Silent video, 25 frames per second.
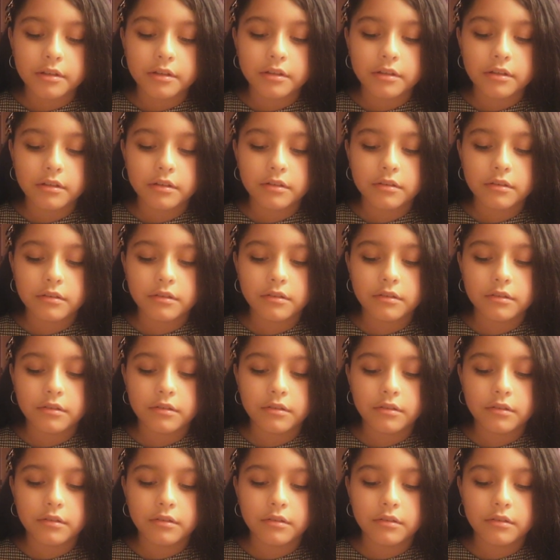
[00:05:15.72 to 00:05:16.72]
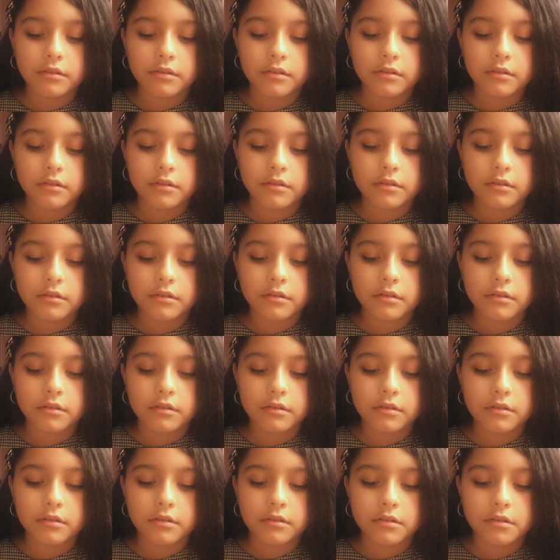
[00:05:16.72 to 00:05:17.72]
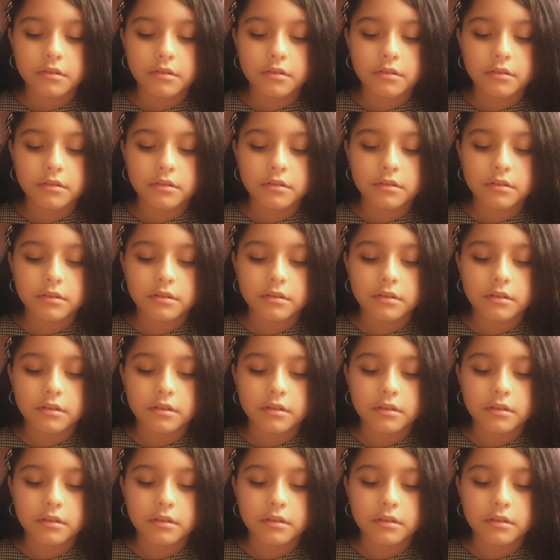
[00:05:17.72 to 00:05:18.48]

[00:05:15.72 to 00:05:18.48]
(no one is talking)